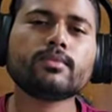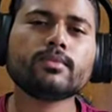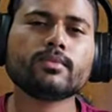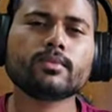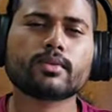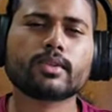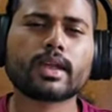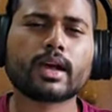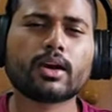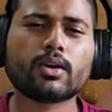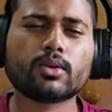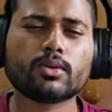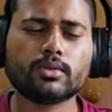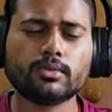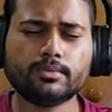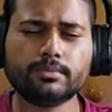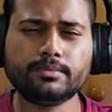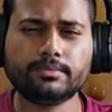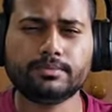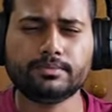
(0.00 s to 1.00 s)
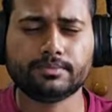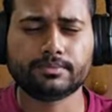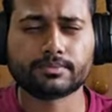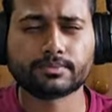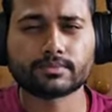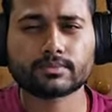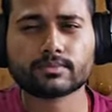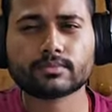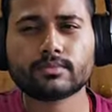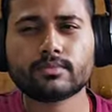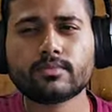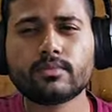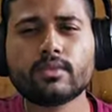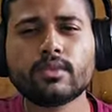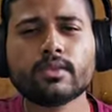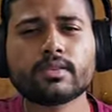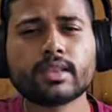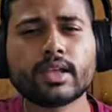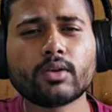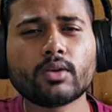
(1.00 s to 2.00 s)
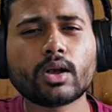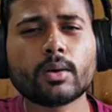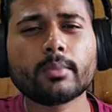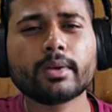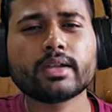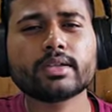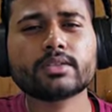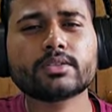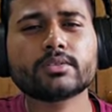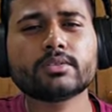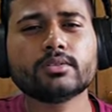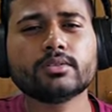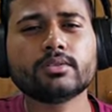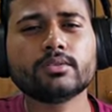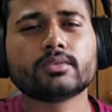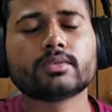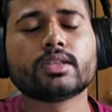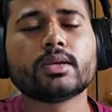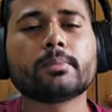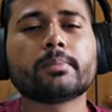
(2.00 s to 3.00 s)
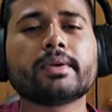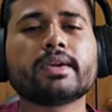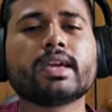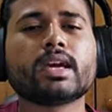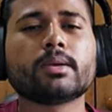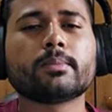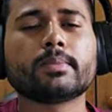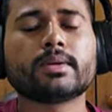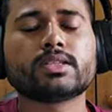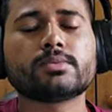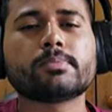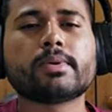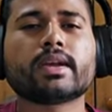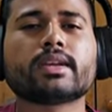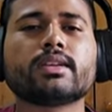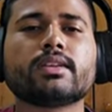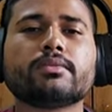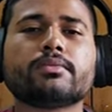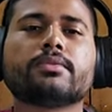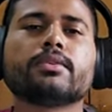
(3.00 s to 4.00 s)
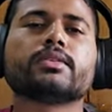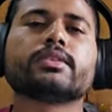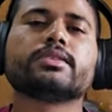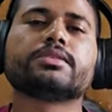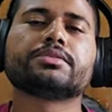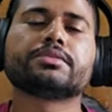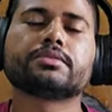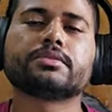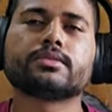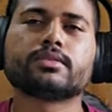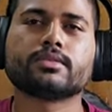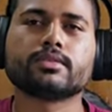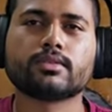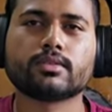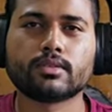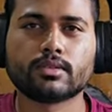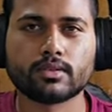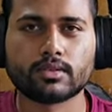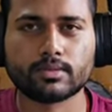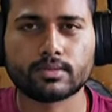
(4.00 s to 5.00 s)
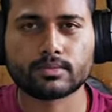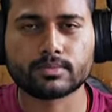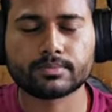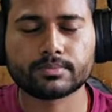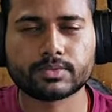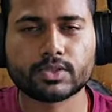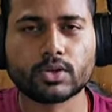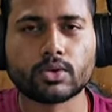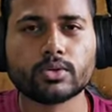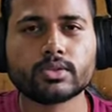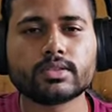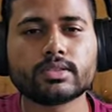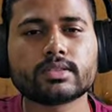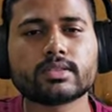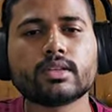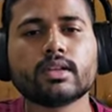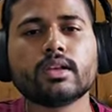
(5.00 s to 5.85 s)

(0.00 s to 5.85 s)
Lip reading: Now coming to the PR perspective for this course,